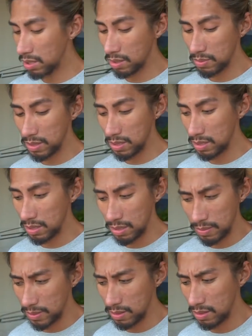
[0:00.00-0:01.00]
Cups. This
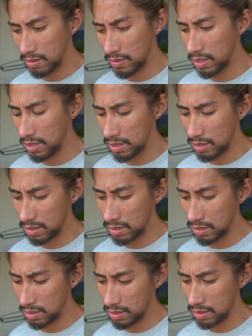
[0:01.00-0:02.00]
person never did.
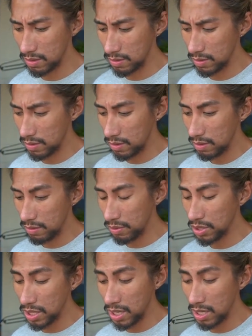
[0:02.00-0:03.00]

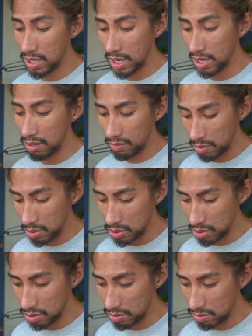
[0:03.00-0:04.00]
There's any kind of
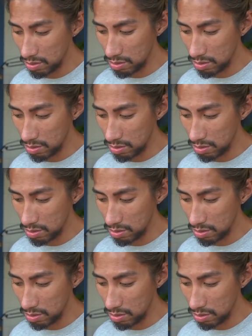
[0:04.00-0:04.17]
question.